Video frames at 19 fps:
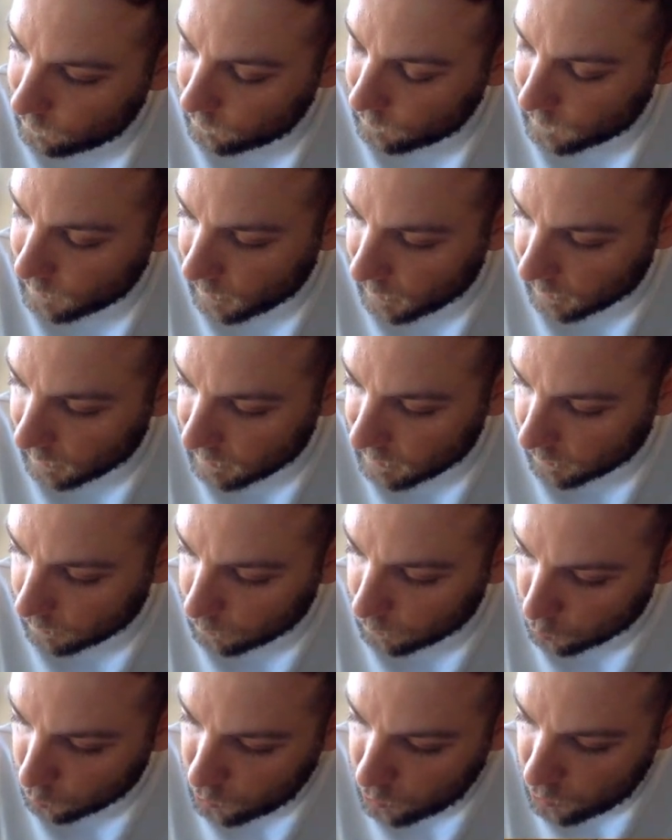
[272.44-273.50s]
Example
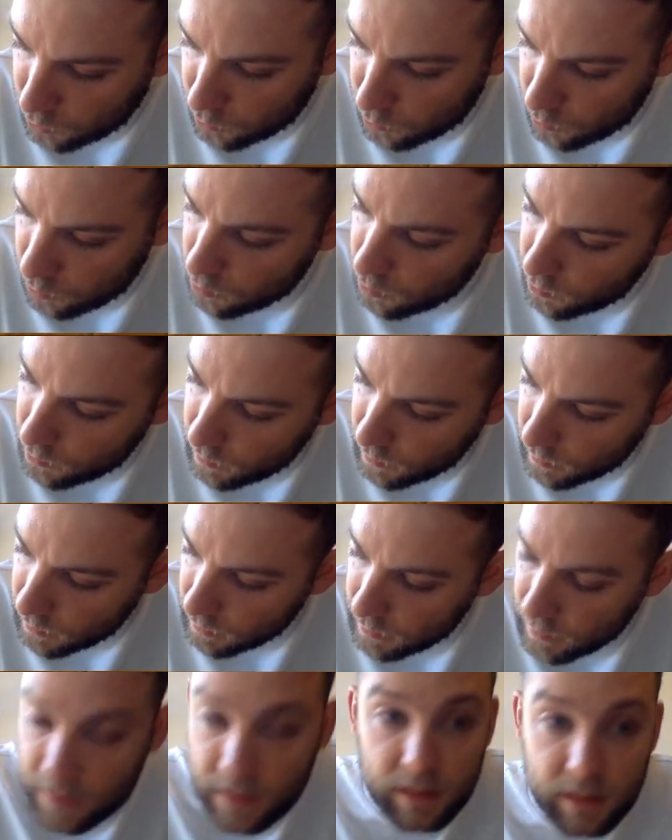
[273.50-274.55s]
2.
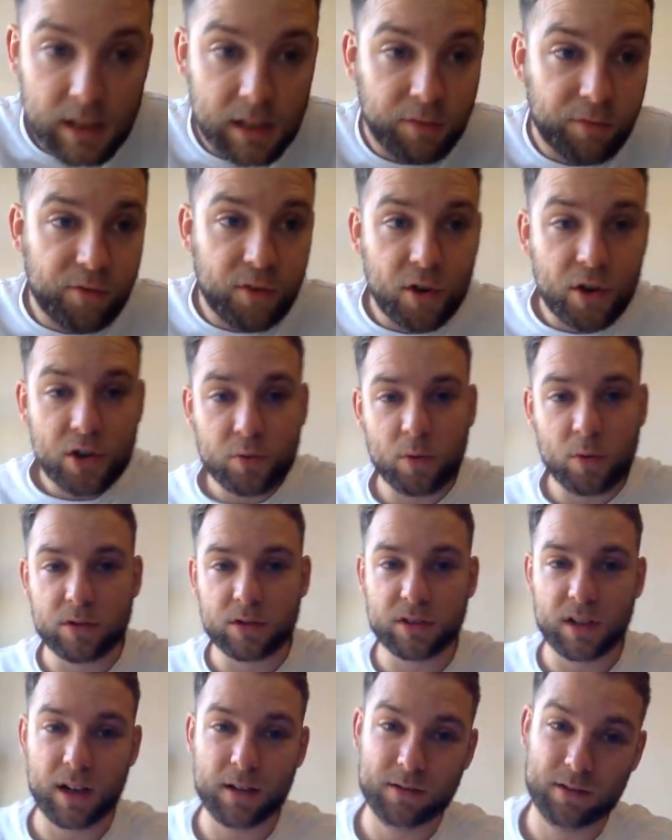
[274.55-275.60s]
This first one's
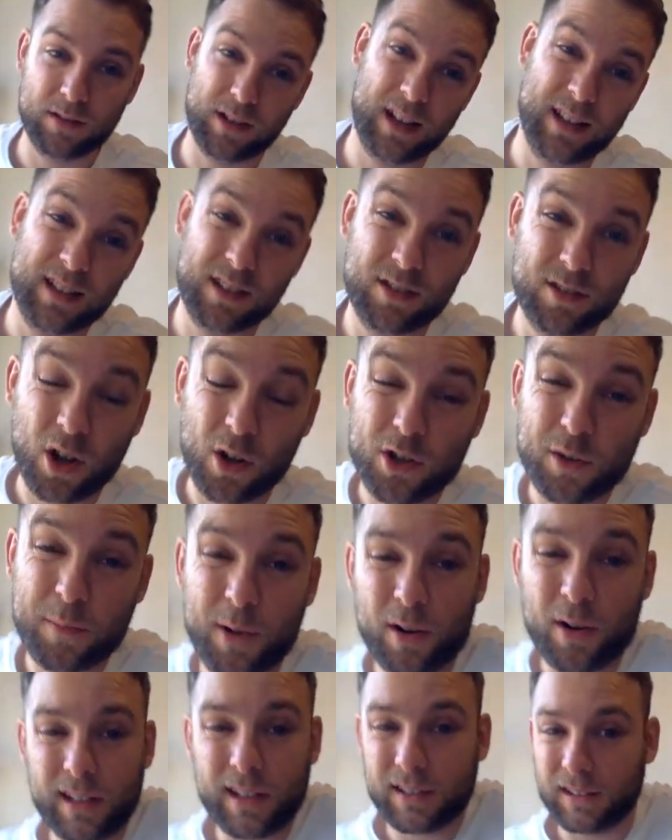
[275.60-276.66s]
is, to be
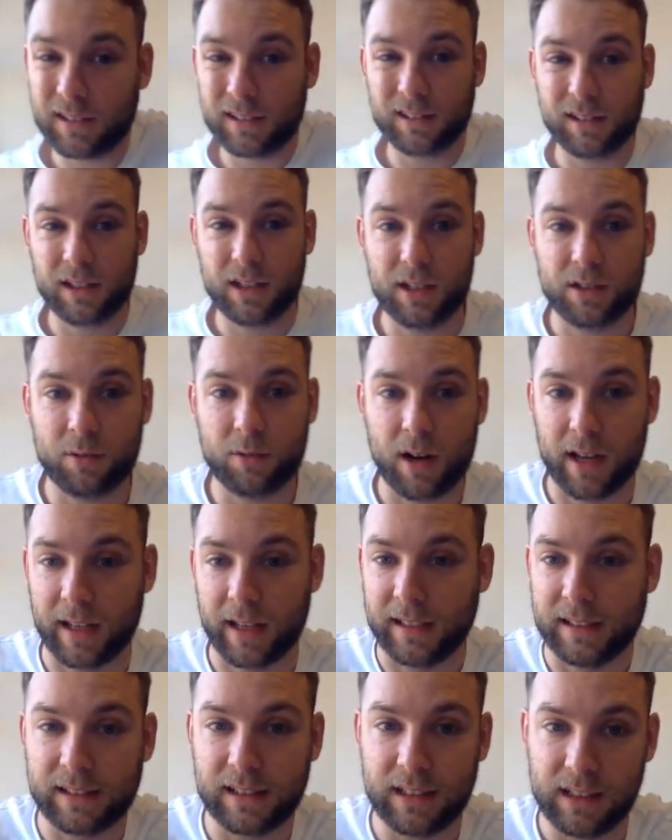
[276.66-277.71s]
honest, is quite
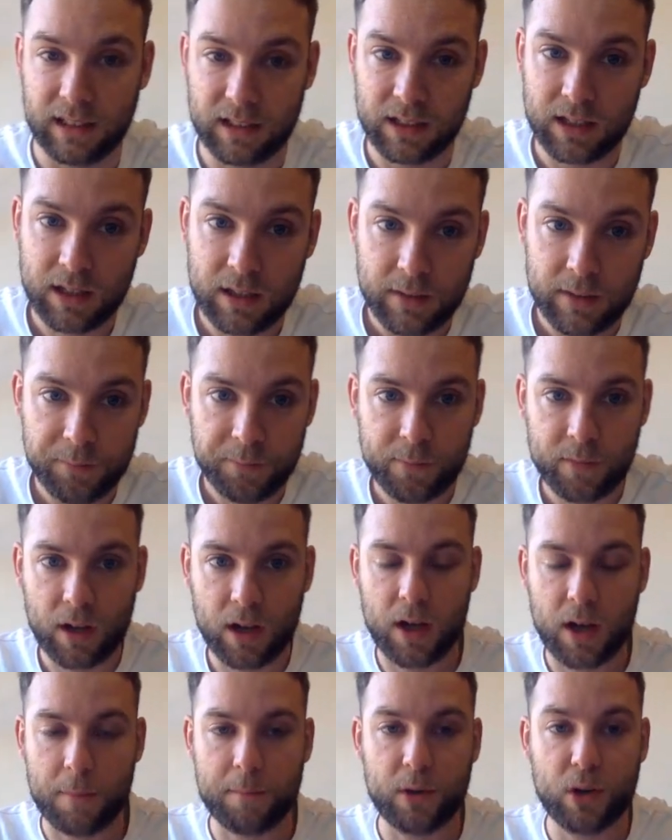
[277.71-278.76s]
easy
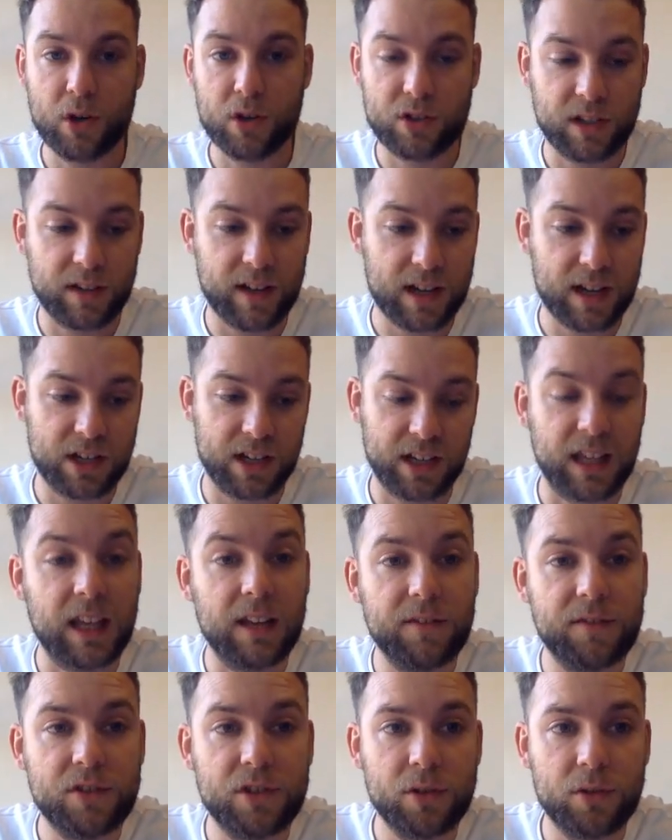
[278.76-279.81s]
because it actually gives
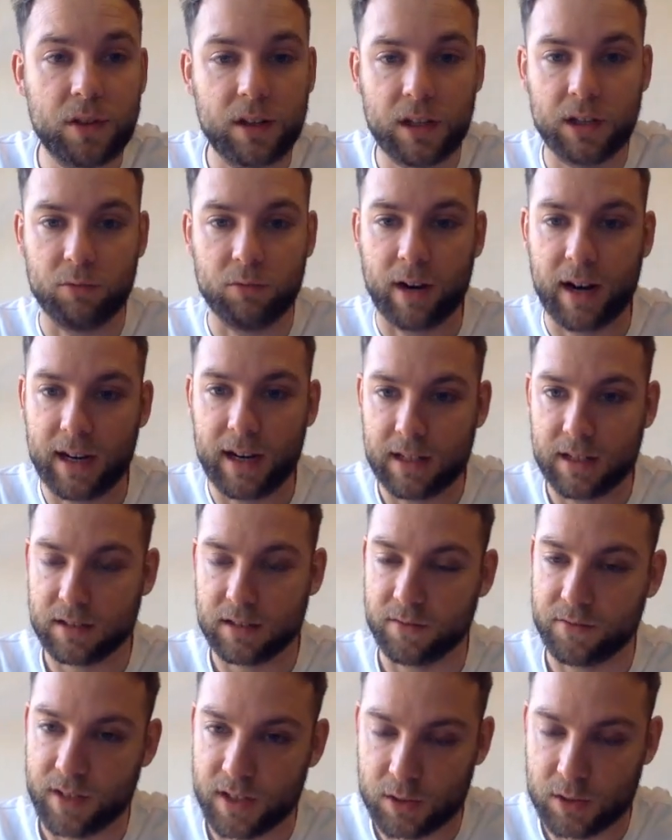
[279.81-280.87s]
you the radius of
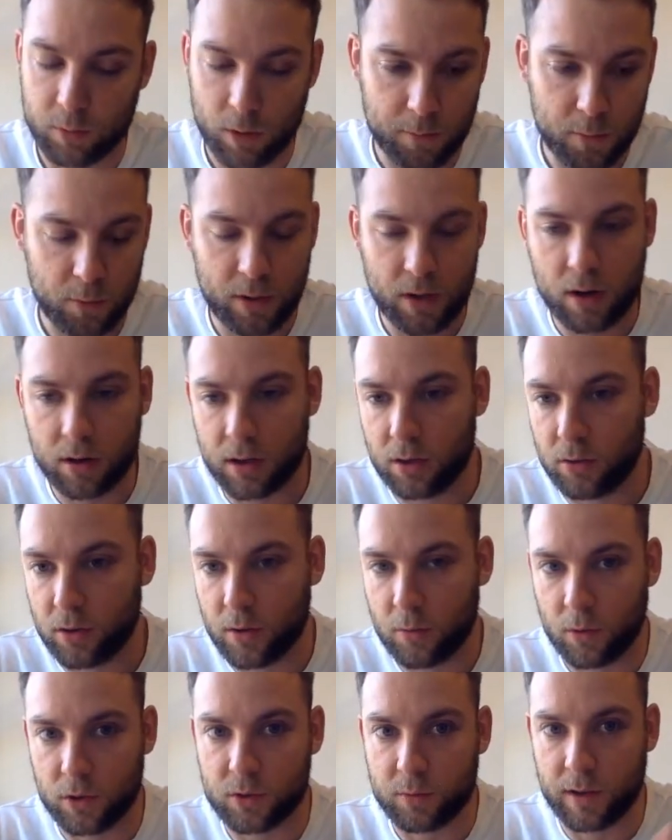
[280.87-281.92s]
this one. We are going to look at ones
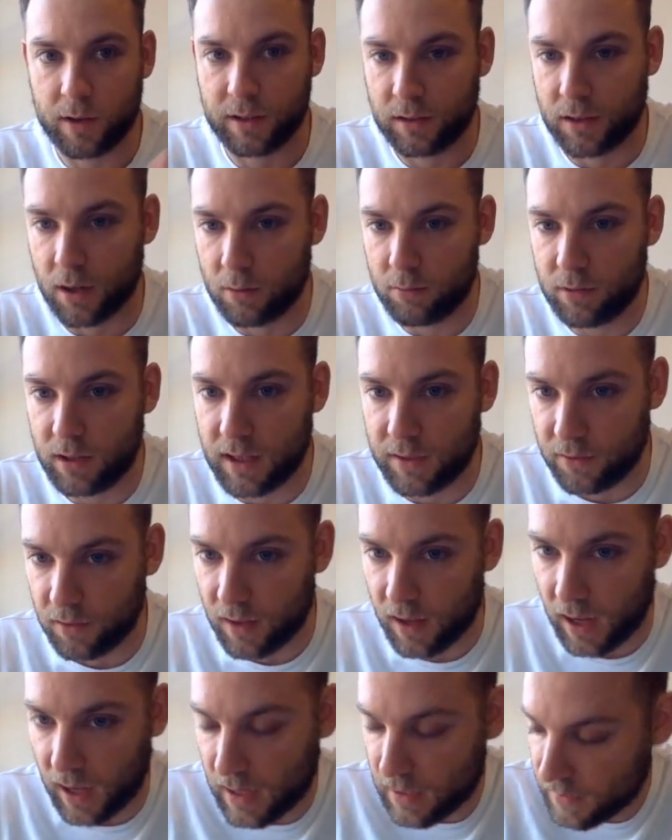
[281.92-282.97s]
where they don't give you that.
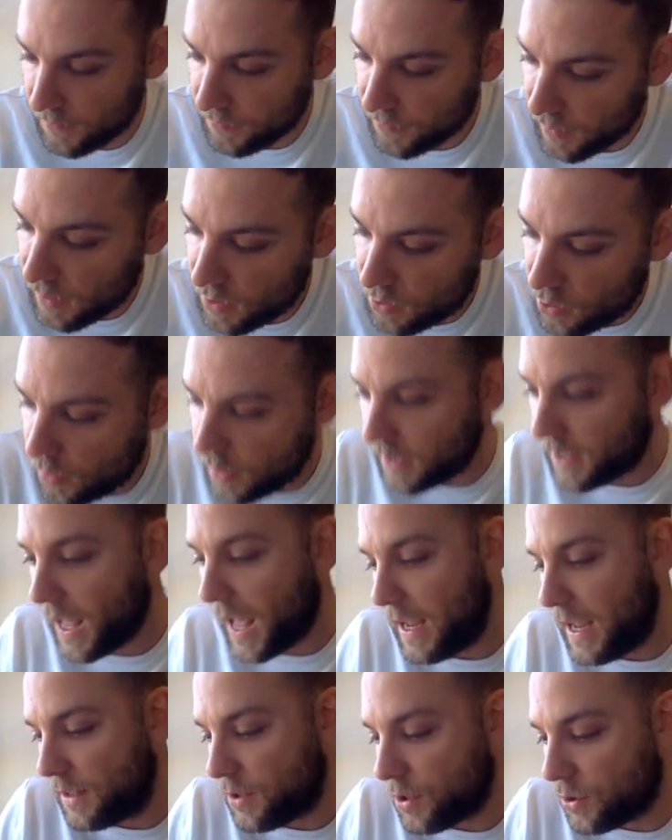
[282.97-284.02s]
So again,
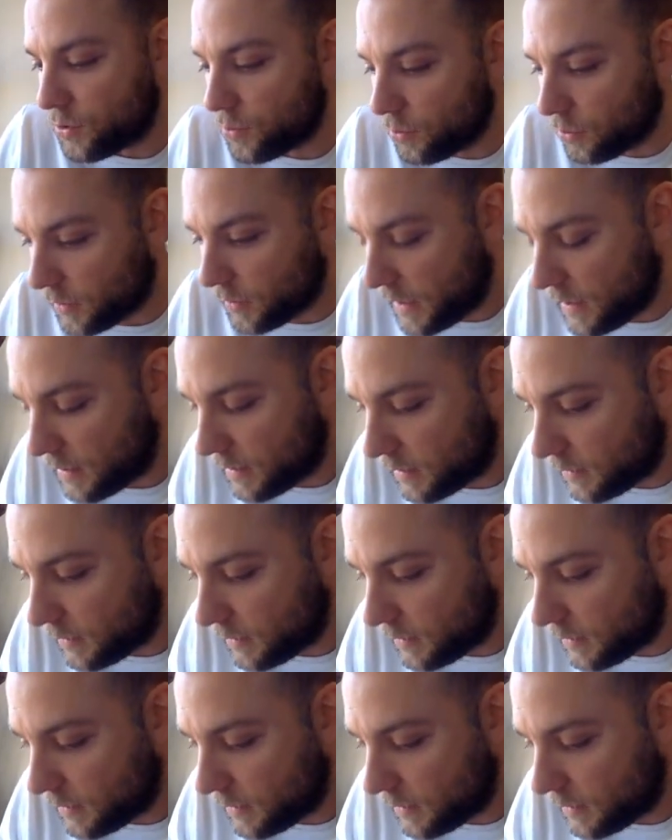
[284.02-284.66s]
to draw this,